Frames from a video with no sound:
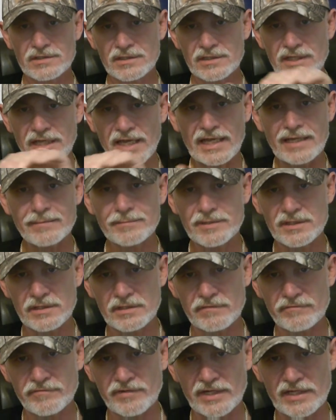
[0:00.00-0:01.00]
name the
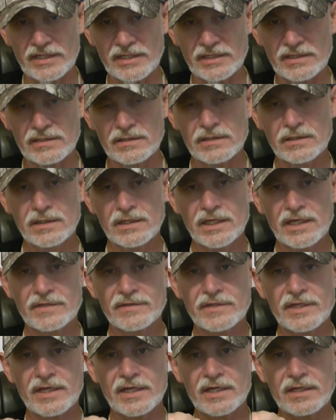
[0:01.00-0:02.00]
defendant,
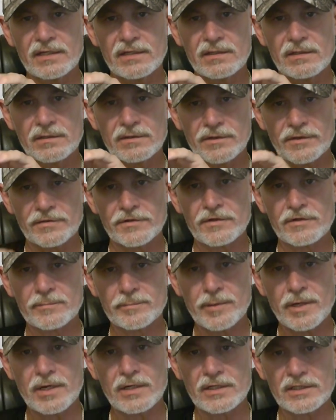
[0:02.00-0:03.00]
and then the
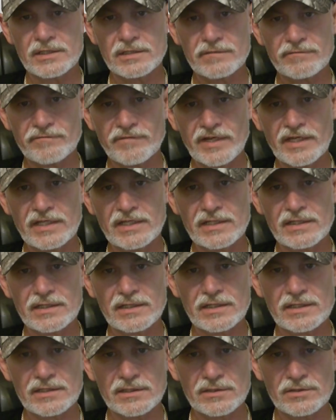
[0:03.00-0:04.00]
third-party defendant
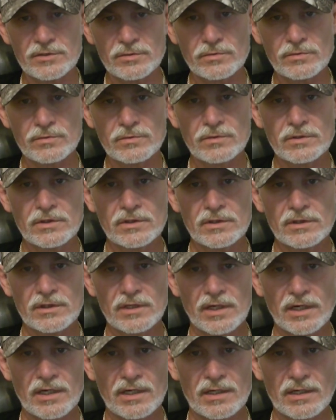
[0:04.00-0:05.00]
can do
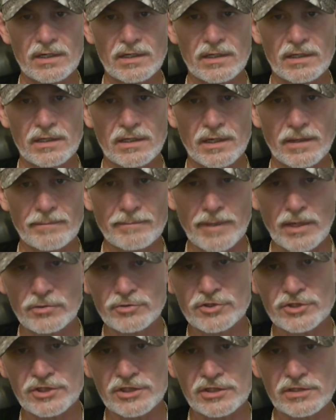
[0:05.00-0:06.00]
a
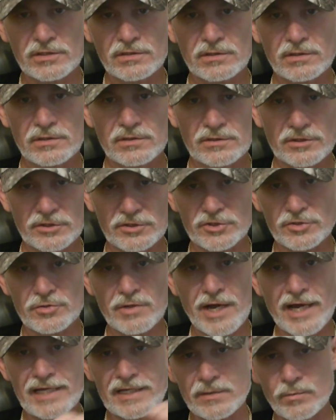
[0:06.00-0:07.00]
motion to
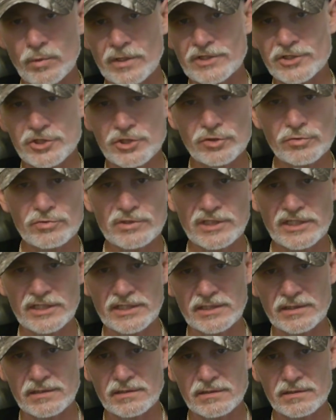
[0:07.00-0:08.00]
strike what you
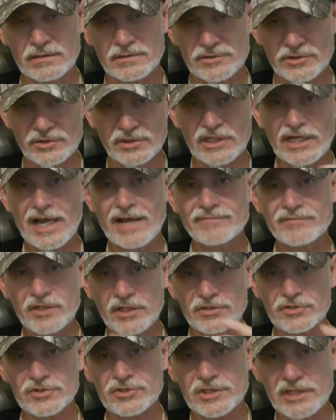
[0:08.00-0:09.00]
did. So you have to
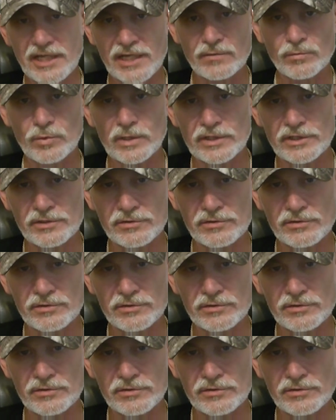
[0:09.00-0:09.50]
understand what you're